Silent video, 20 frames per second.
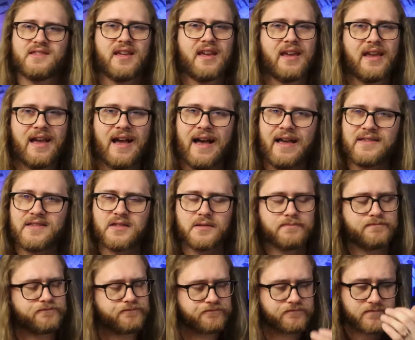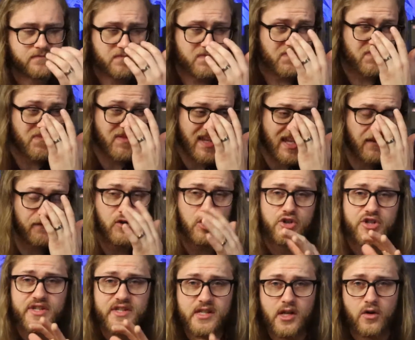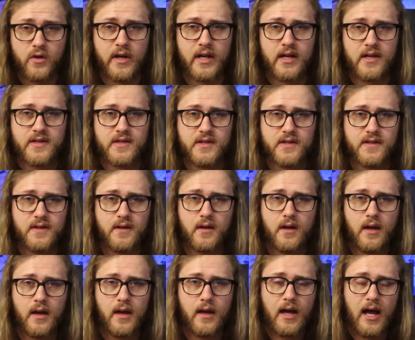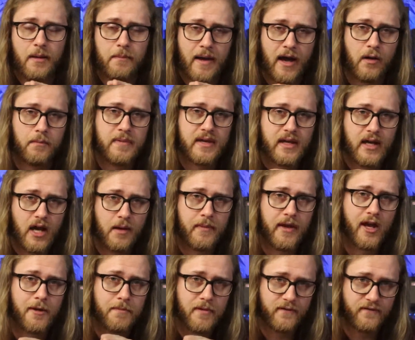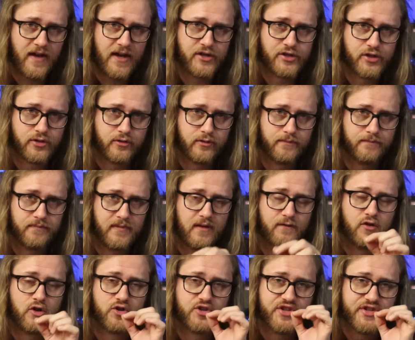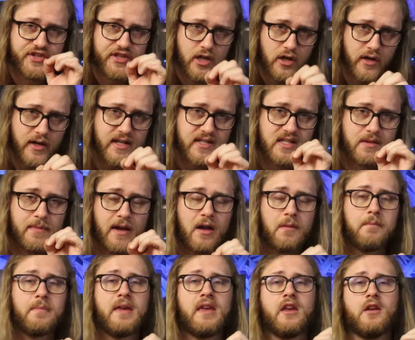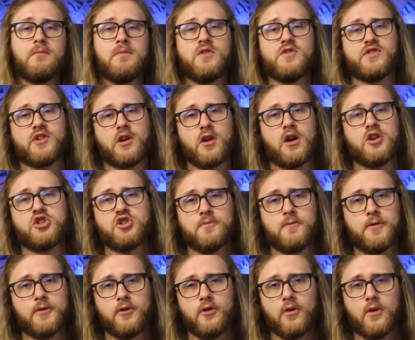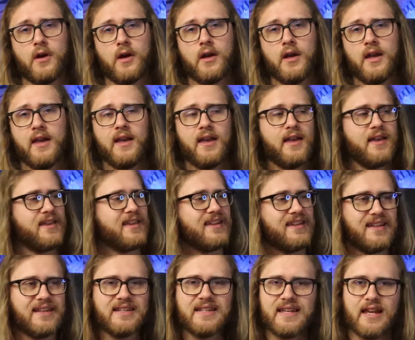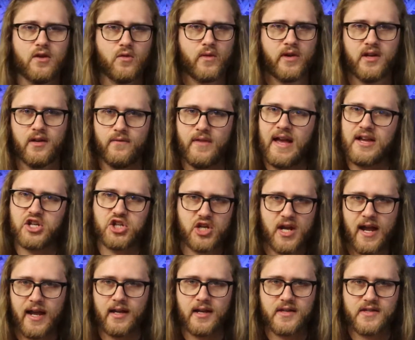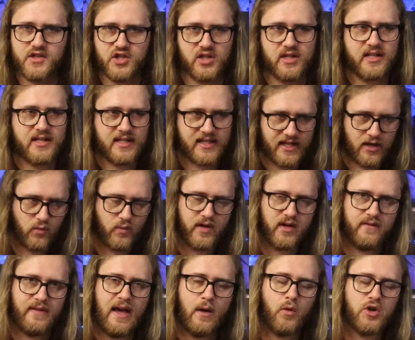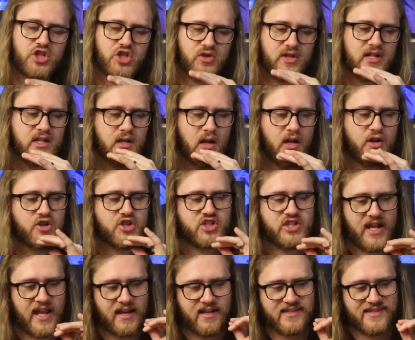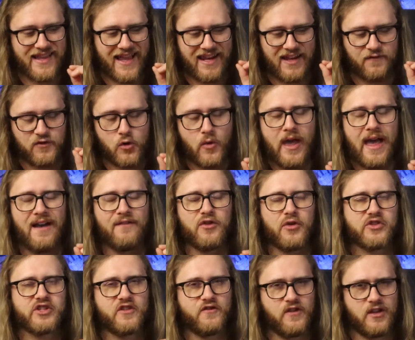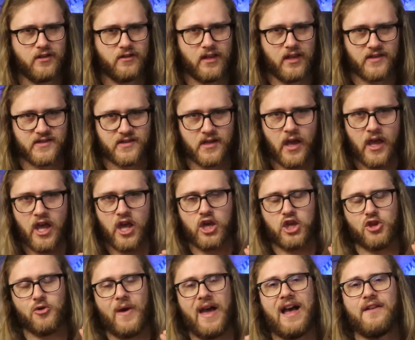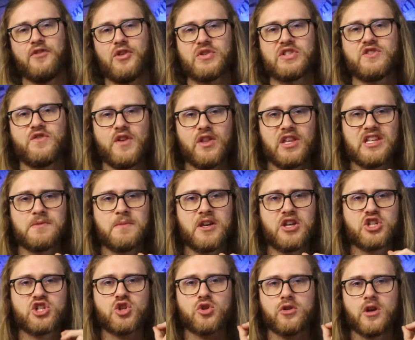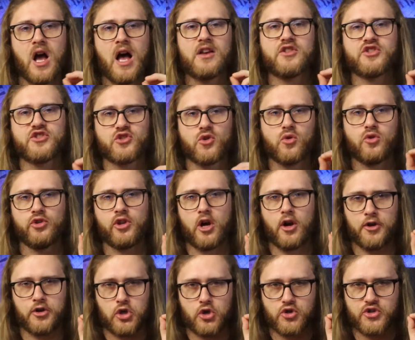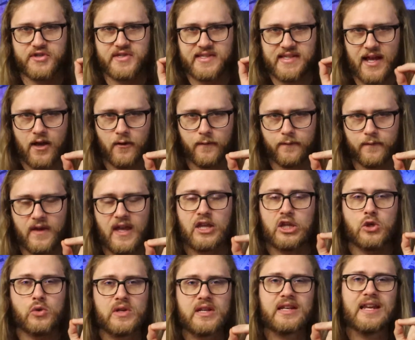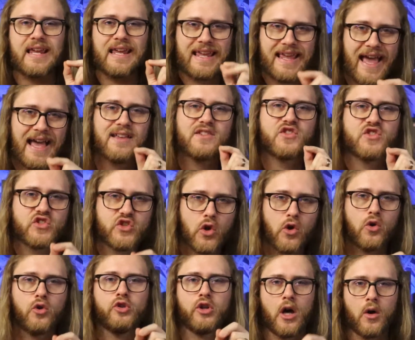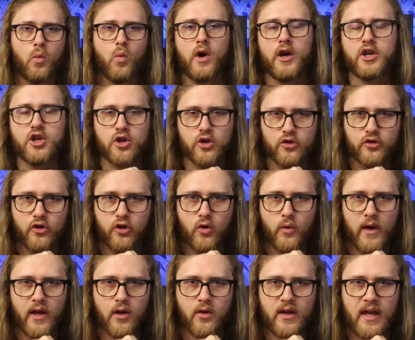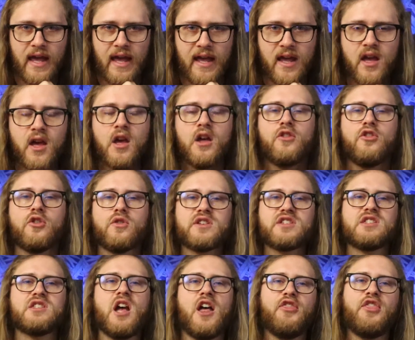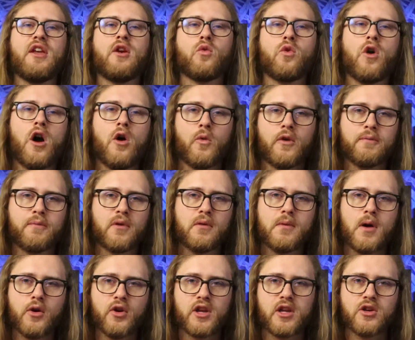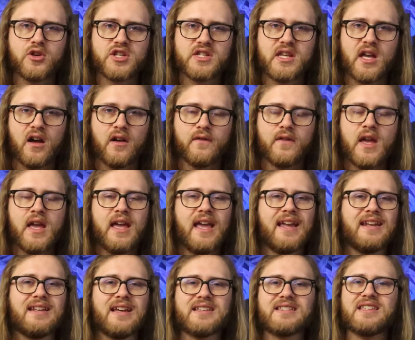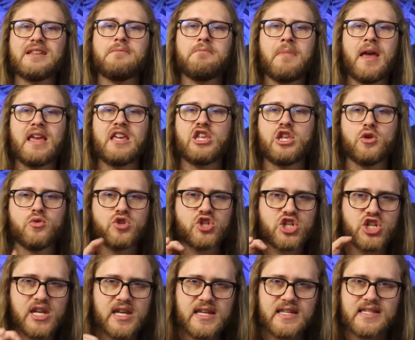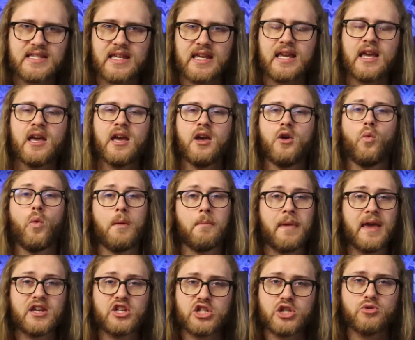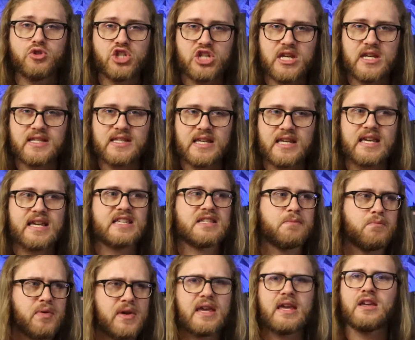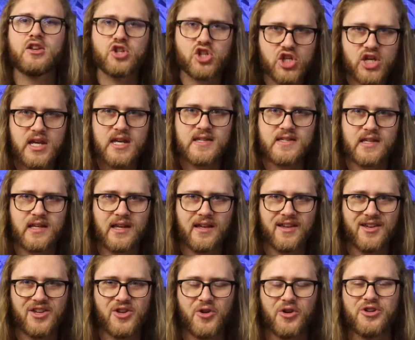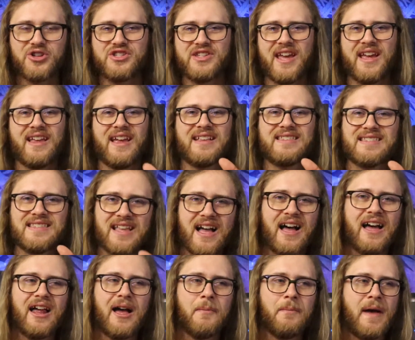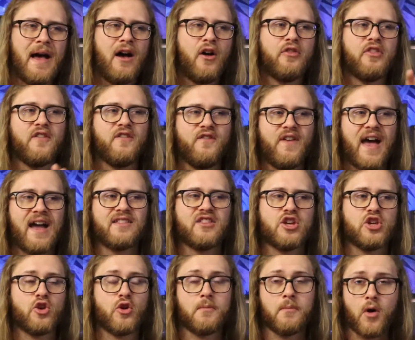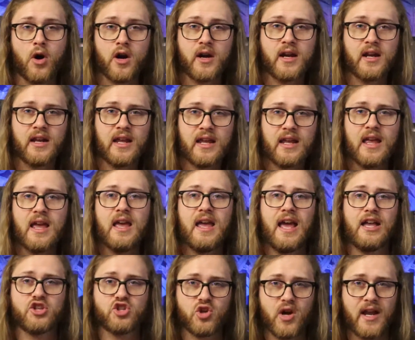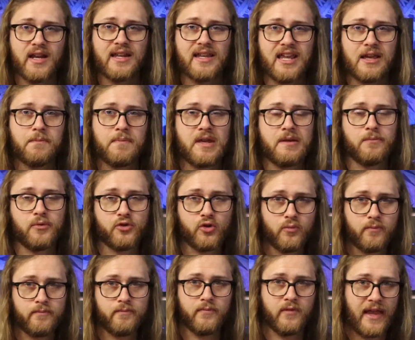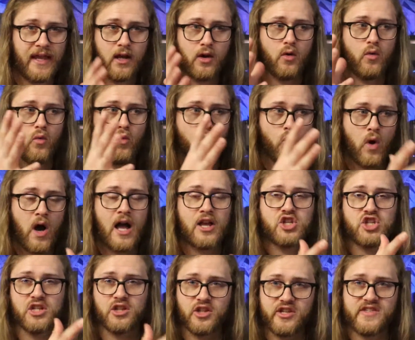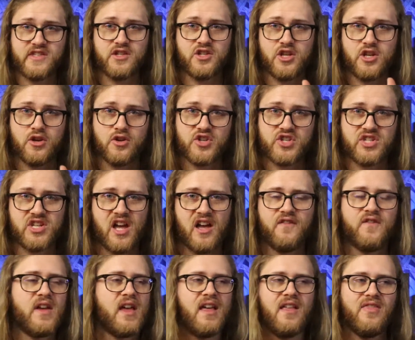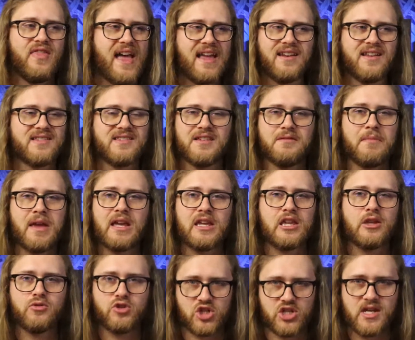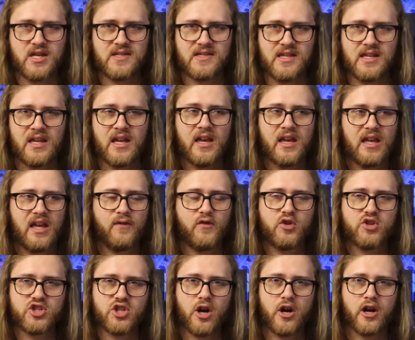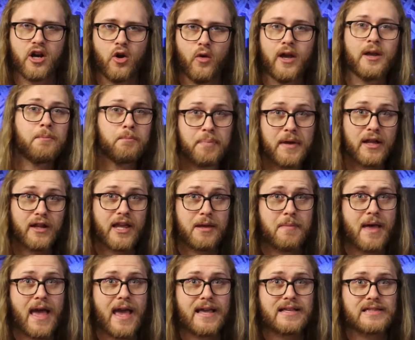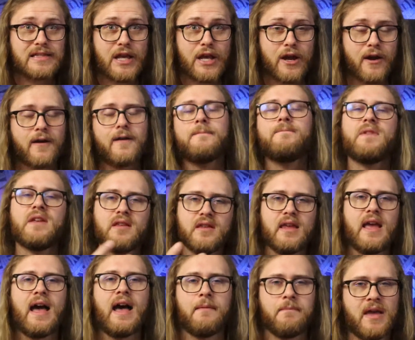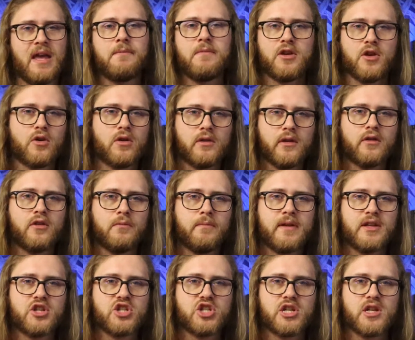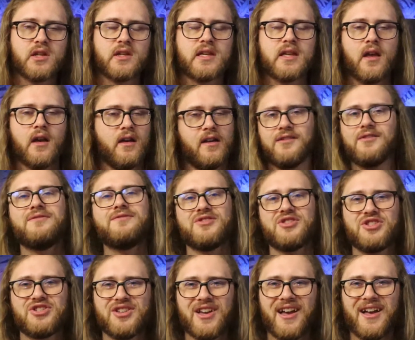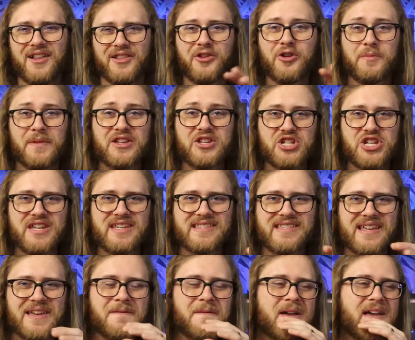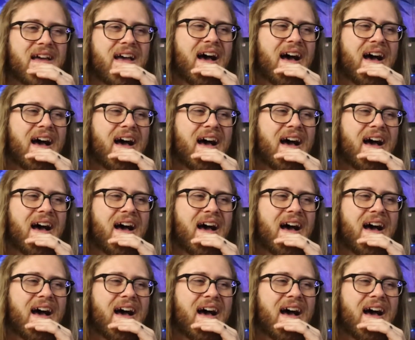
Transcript: It's like, guys, if you're serious about becoming a professional, if you're serious about being a music entrepreneur, you need to get rid of that shyness. You need to get rid of that. What you need to understand is that if you have those feelings, you have those feelings because you're not sold on yourself, and you need to get sold on what you're doing, okay? There is nothing wrong with promoting yourself. It doesn't make you cheesy. What makes you cheesy is being cheesy. You understand? It's not about the fact that you're marketing and trying to get people to like watch and listen to your stuff. That doesn't make you cheesy. If you start going, Billy Mays here, then yeah, maybe you're a little bit chilly, uh, a little bit cheesy.